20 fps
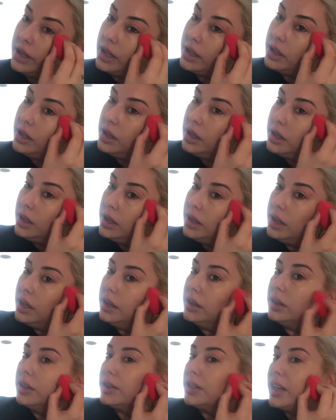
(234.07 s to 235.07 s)
like
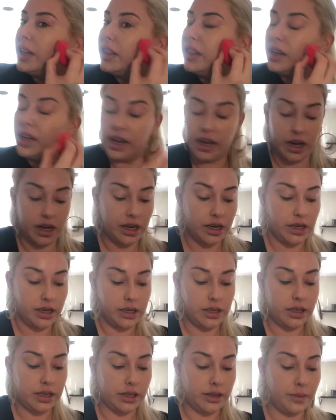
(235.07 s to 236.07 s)
it looks like
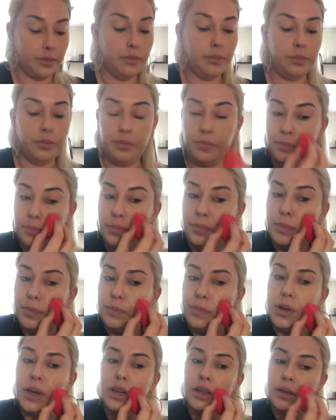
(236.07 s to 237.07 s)
they're
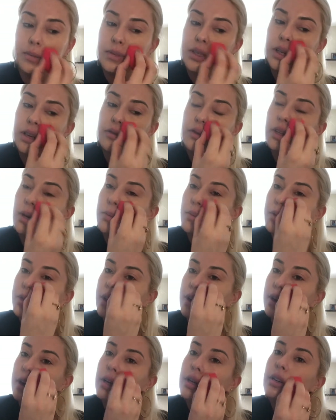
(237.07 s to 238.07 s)
beating themselves up with
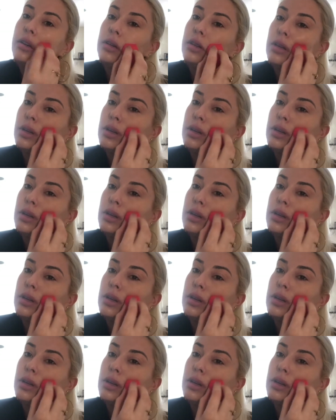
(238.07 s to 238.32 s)
their.